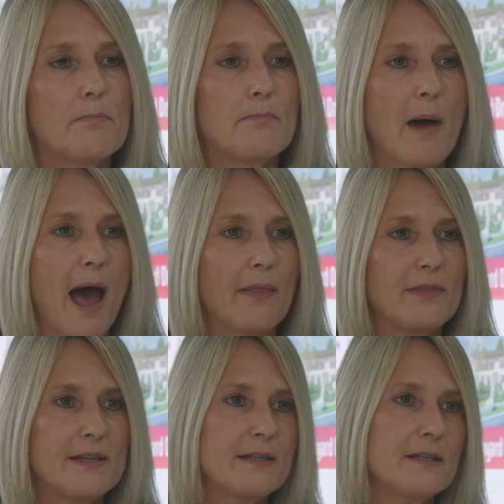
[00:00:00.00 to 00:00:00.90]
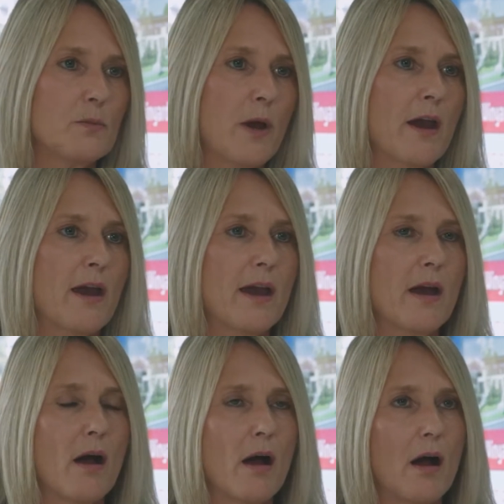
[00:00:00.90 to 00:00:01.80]
And this is
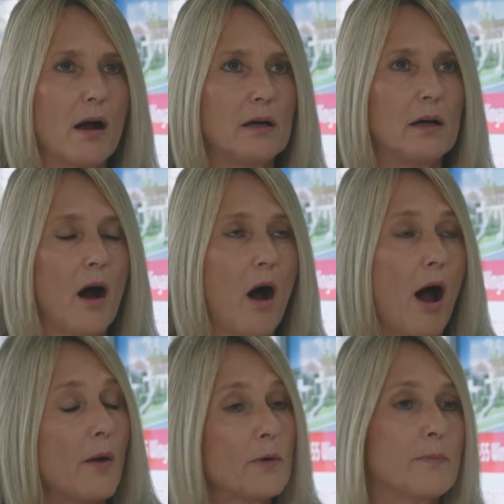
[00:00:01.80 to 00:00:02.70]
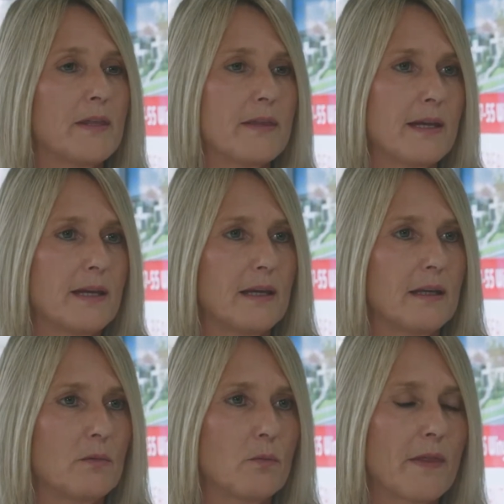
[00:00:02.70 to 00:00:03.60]
where I would be
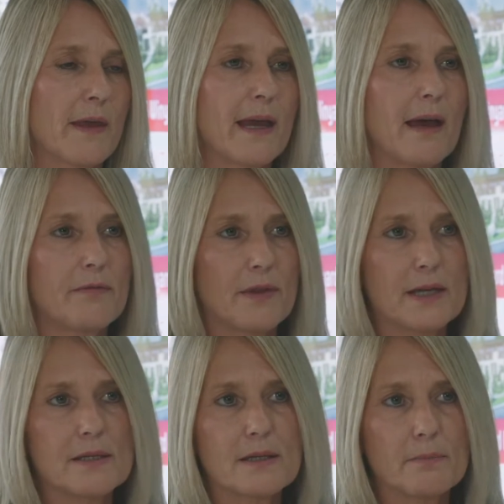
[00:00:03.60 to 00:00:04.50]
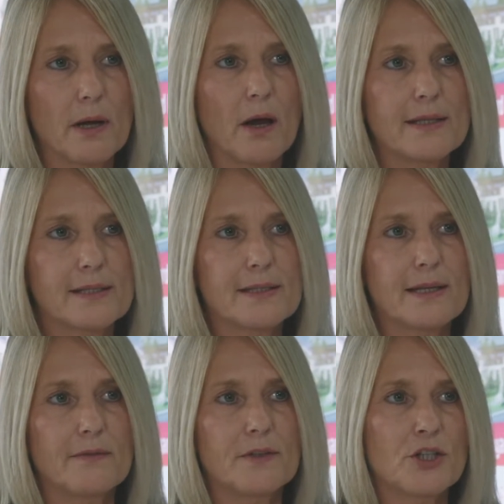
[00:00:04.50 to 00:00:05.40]
thinking, when they have these compliance and
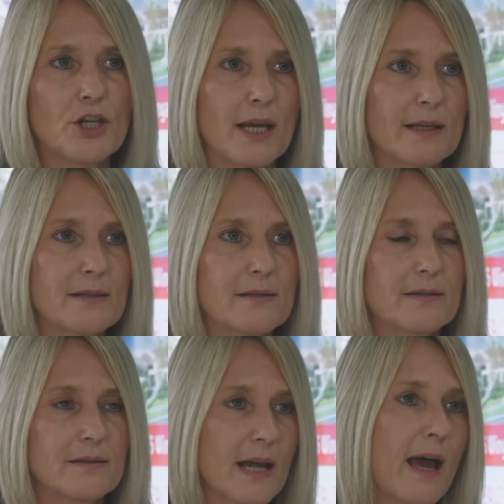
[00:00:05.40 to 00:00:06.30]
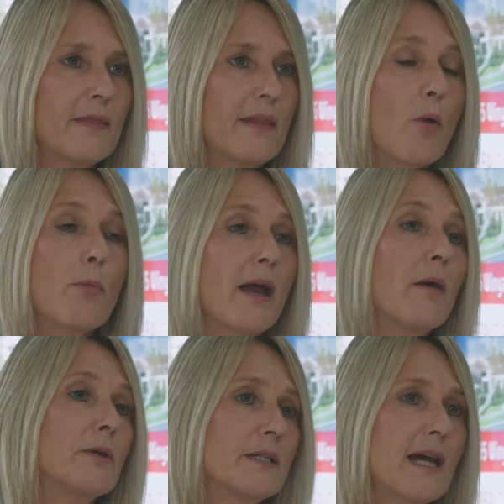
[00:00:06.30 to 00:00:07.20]
safety checks done, they'll be
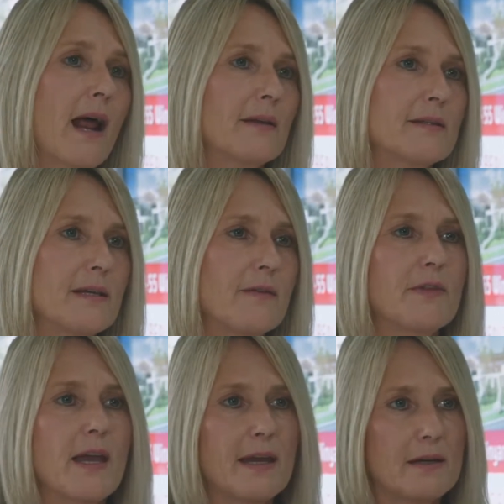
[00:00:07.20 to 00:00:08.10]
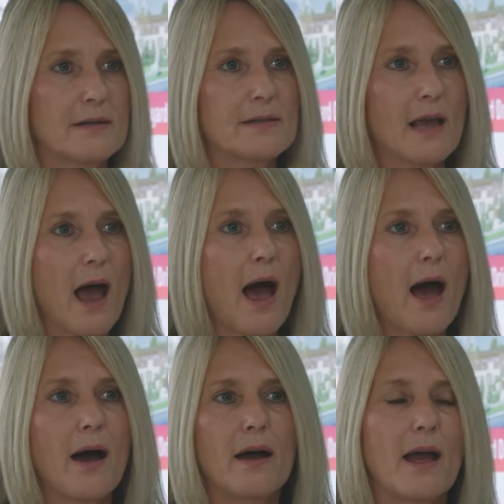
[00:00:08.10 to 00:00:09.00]
able to tell us if the heaters
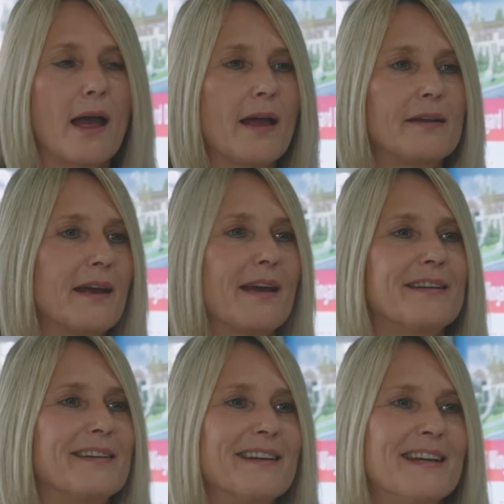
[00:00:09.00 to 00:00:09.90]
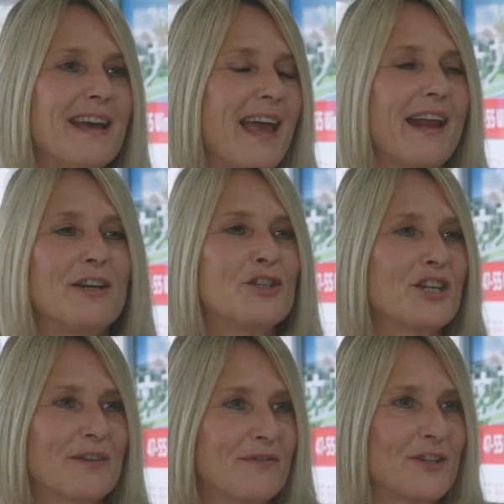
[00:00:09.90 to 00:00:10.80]
are an
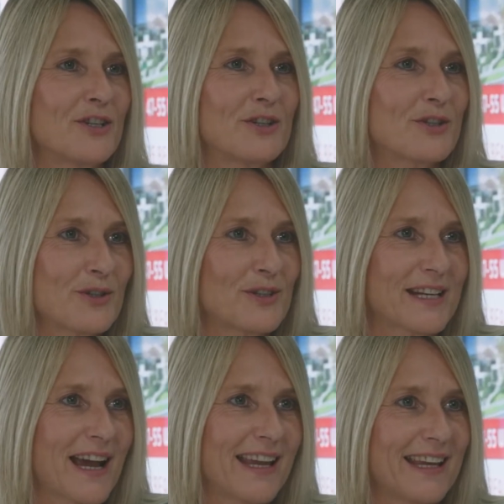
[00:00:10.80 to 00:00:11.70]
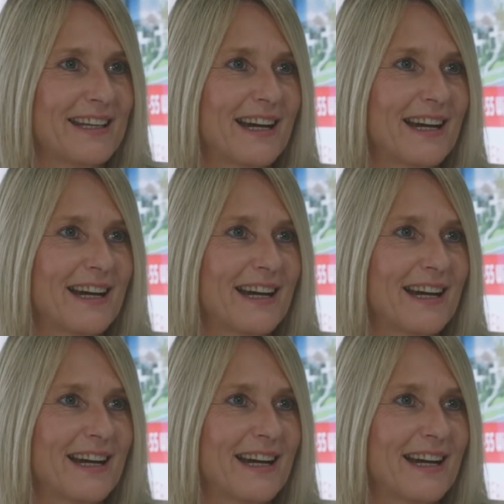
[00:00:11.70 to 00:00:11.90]
energy efficient 2-star heater.